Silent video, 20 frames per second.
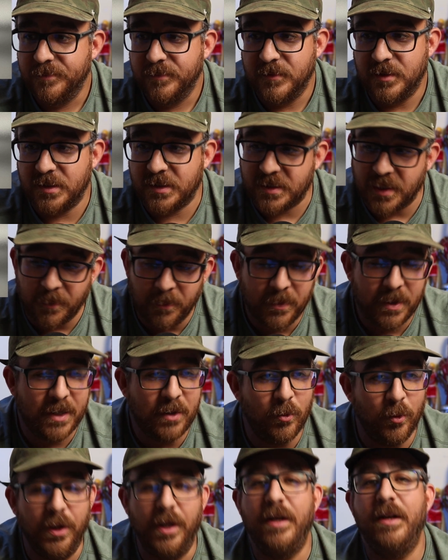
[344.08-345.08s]

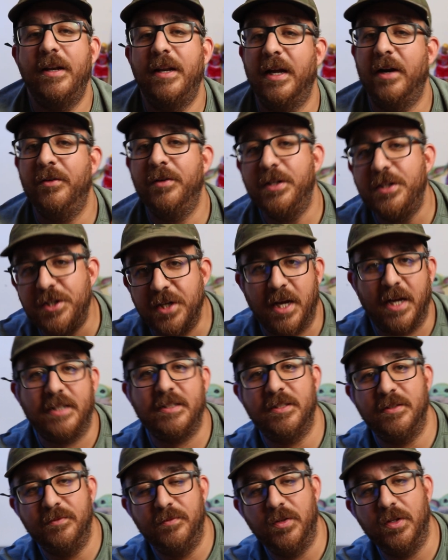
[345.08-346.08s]
Somebody went down to
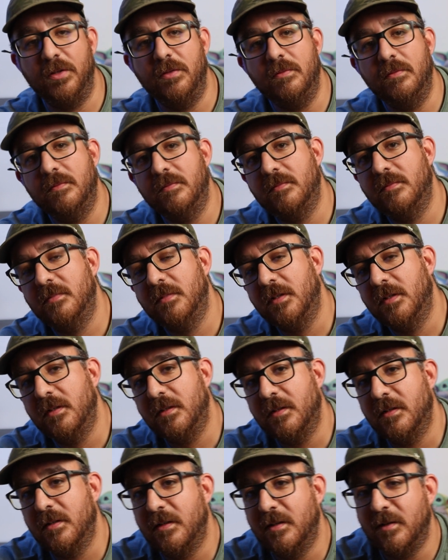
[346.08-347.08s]
Jacksonville
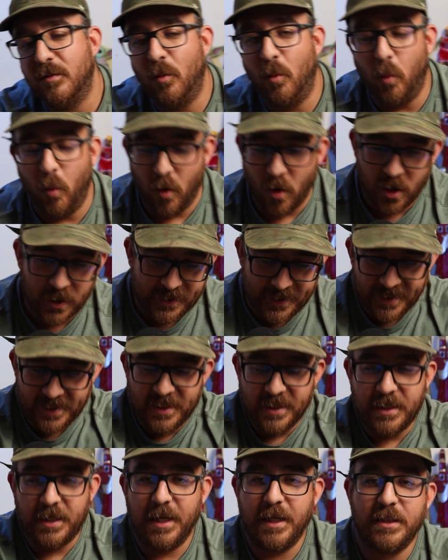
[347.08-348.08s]
walked
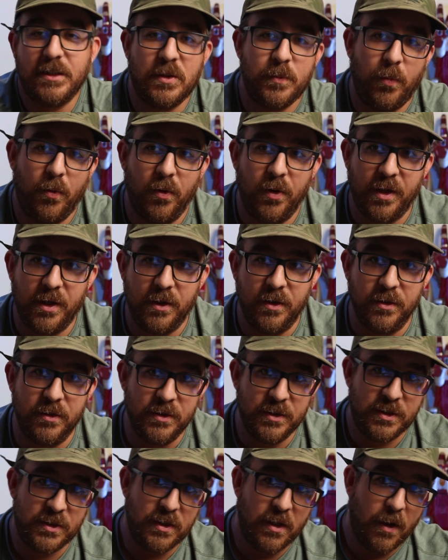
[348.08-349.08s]
into Dick's Sporting
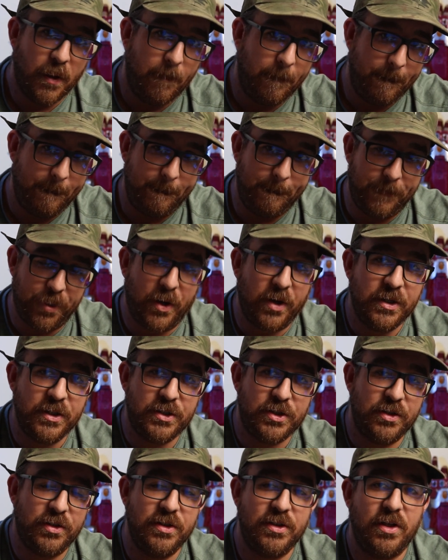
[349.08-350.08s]
Goods, bought a
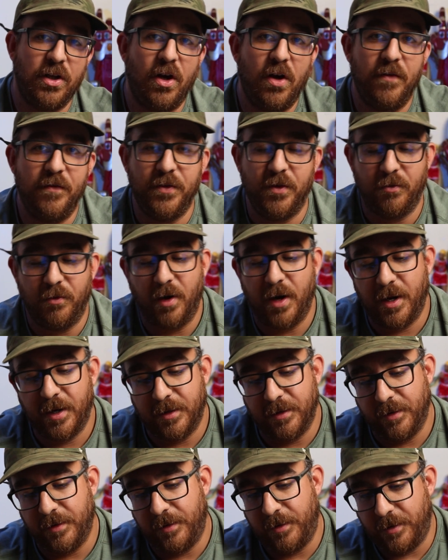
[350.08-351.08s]
jersey off the
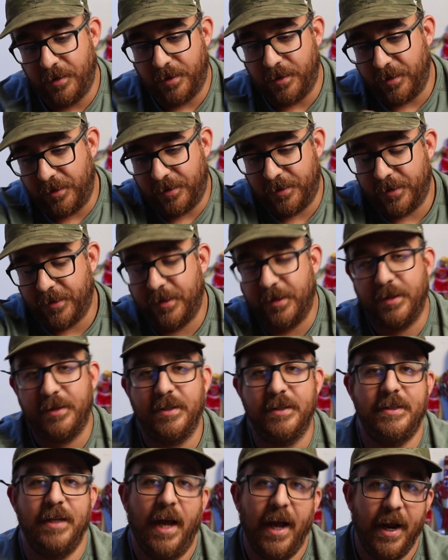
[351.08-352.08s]
rack, and cut
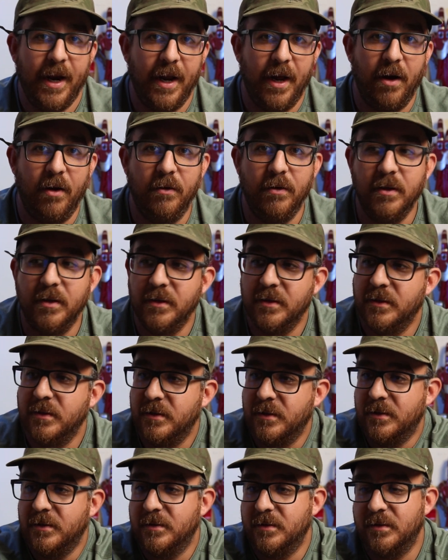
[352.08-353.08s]
the tag out,
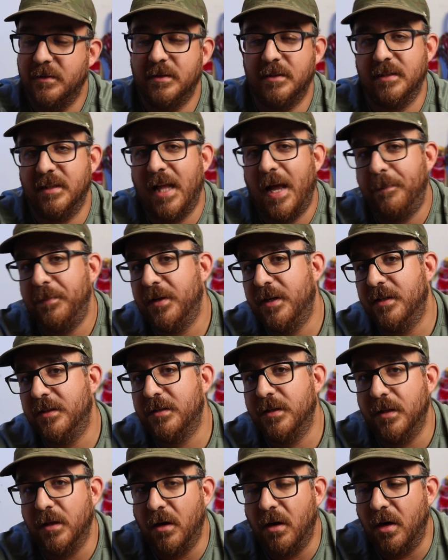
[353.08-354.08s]
slapped it
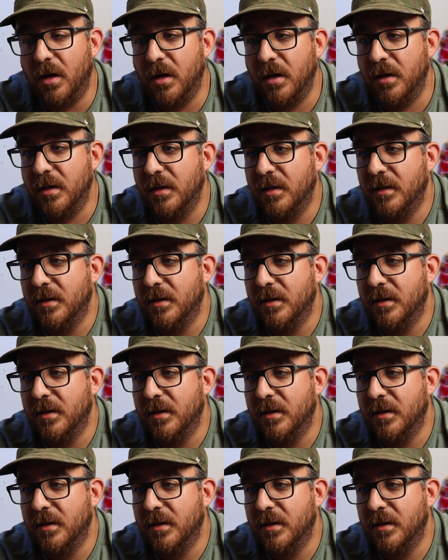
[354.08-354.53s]
into the card.